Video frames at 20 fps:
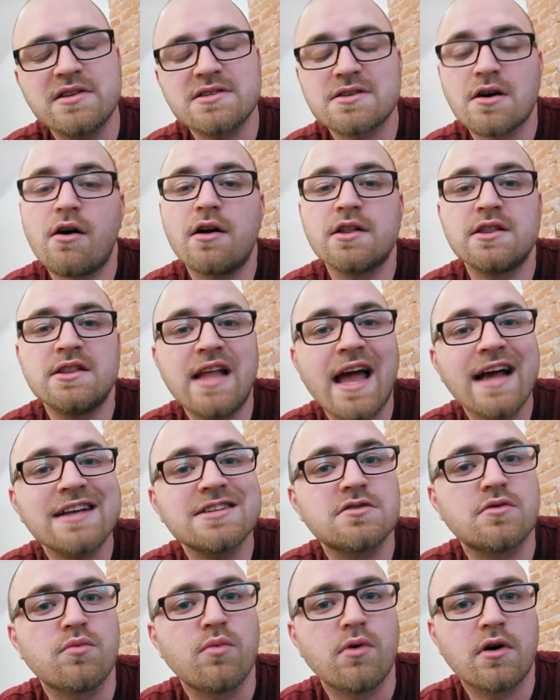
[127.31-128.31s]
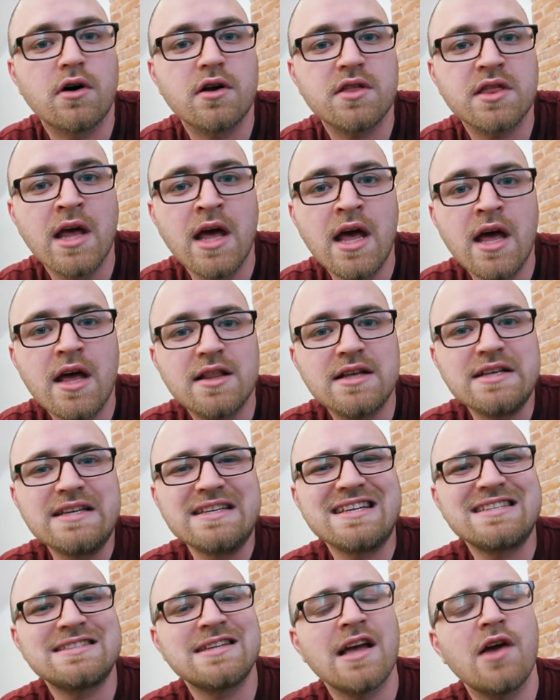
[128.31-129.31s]
It's called Next Worth. This
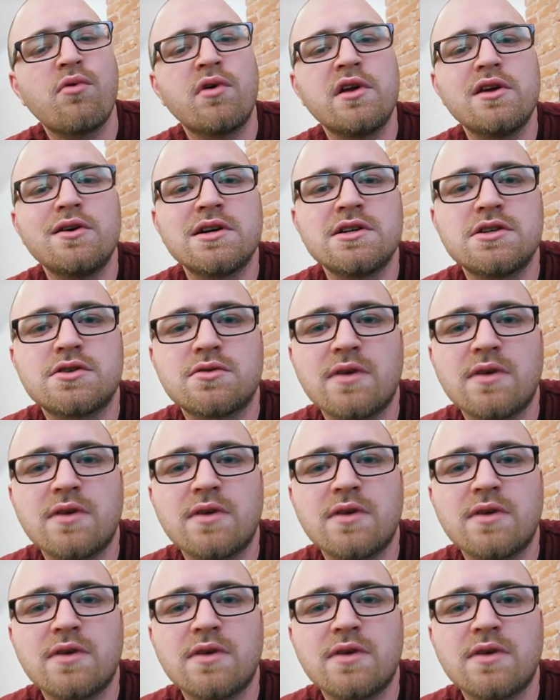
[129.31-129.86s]
is a site where you can